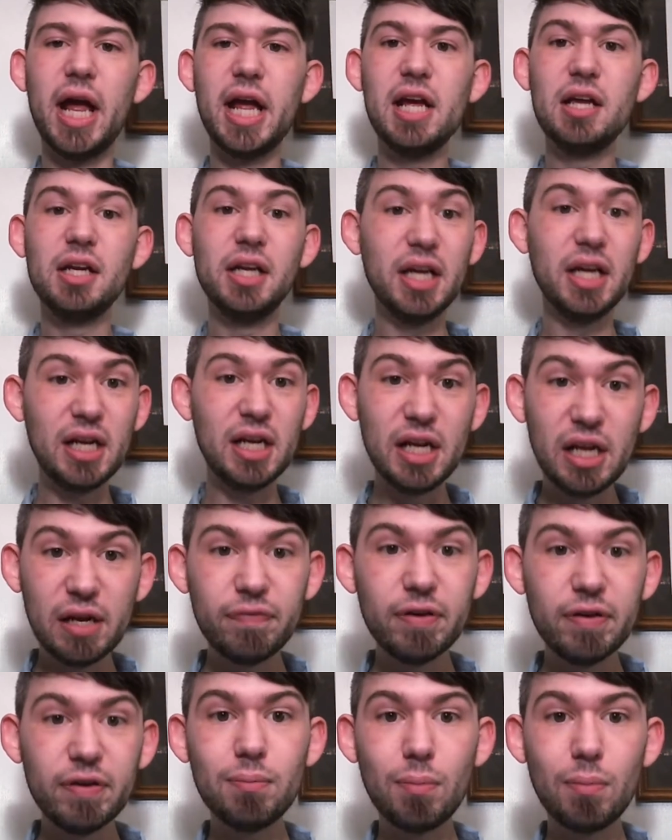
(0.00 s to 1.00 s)
And
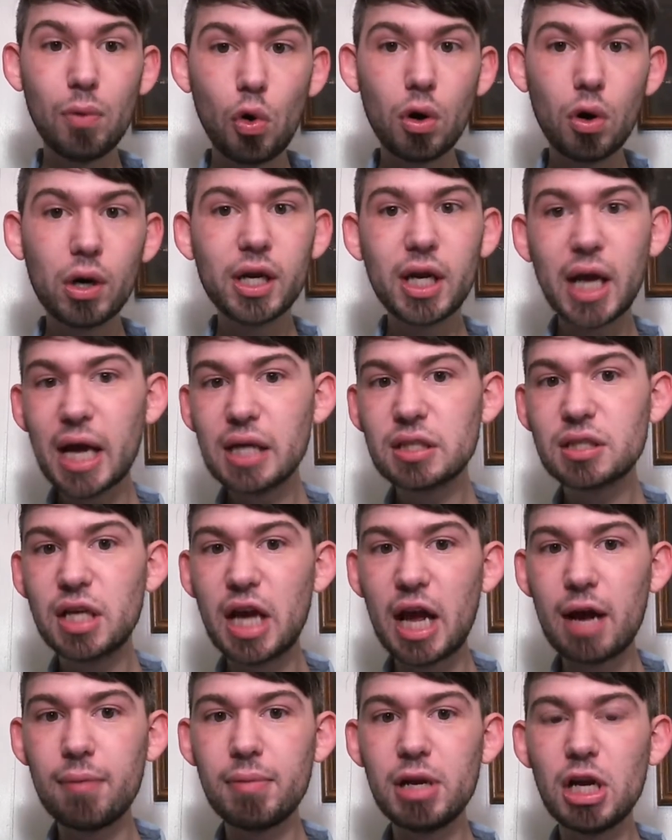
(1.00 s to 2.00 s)
even more guest
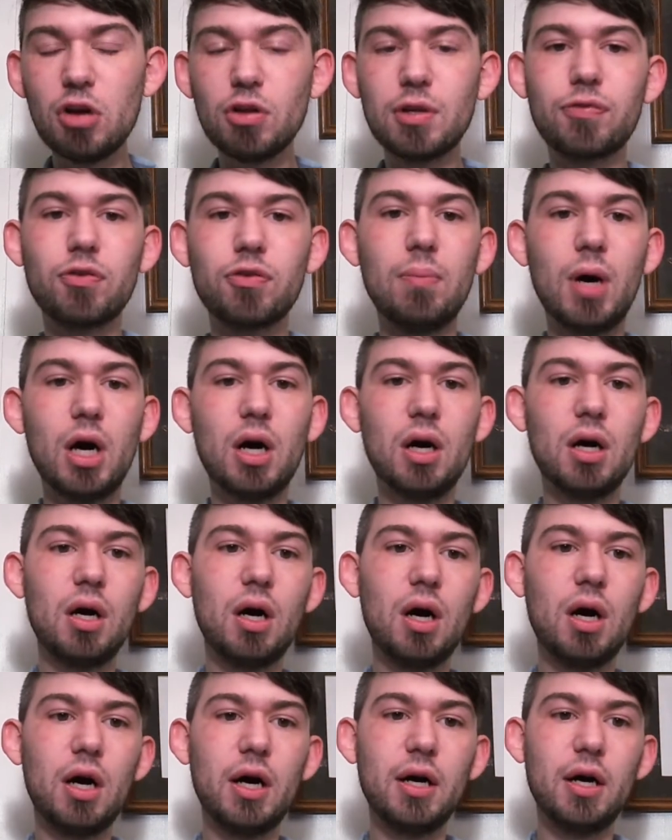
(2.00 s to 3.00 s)
cameos from
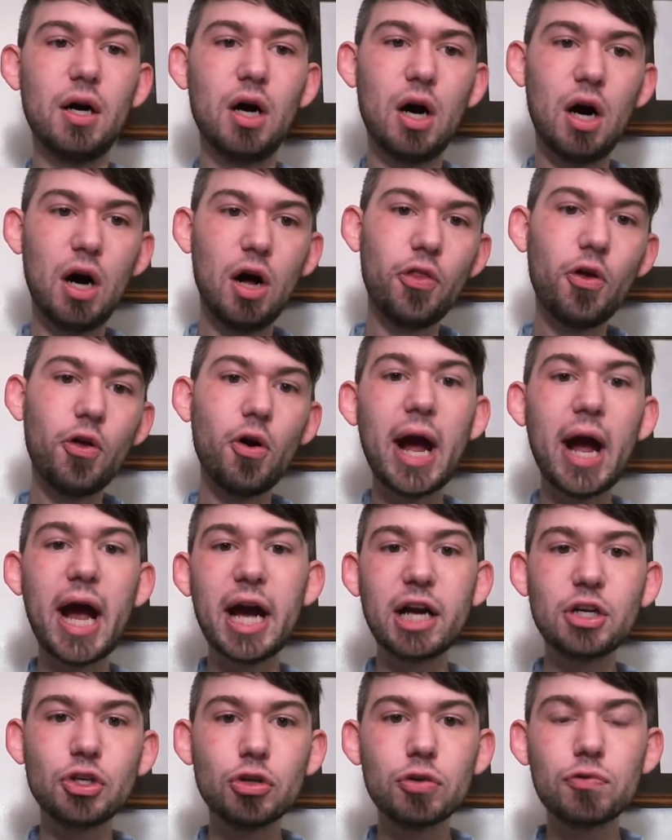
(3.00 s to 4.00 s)
other
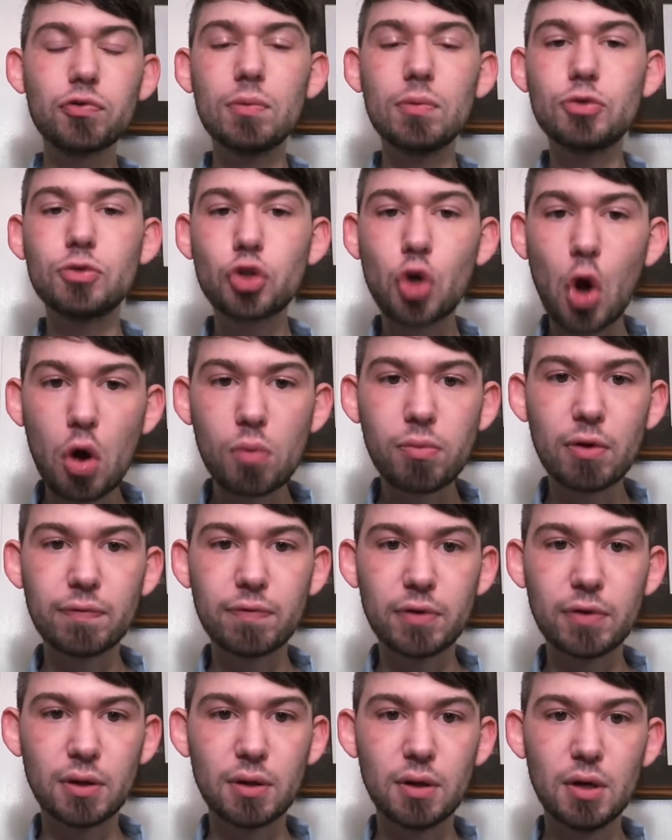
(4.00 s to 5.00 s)
actors from
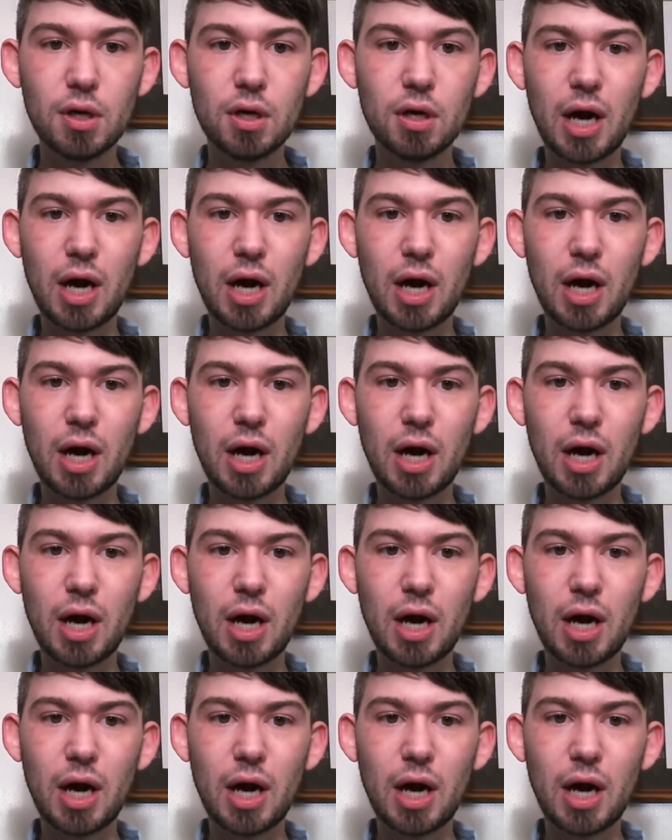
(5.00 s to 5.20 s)
Tromaville.